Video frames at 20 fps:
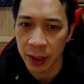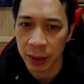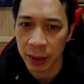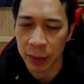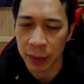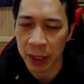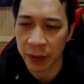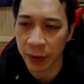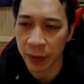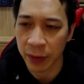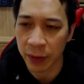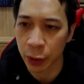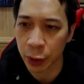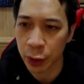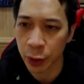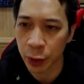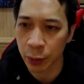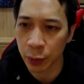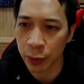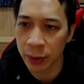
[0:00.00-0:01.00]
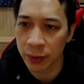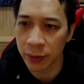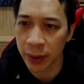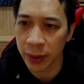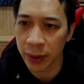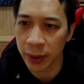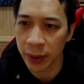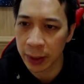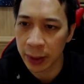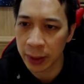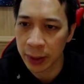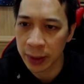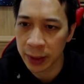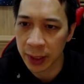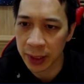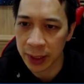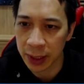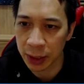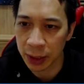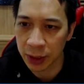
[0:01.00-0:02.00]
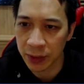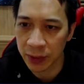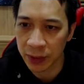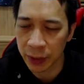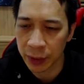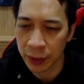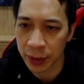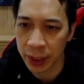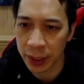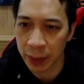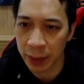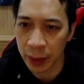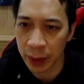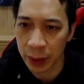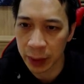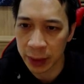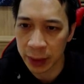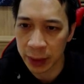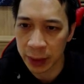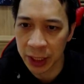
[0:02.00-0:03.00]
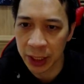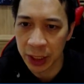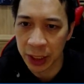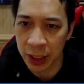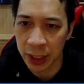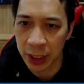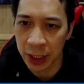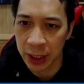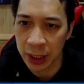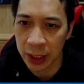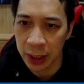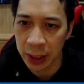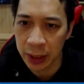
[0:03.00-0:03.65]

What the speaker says: We have our social proof right here. It looks like Salesforce is helping Luxasia,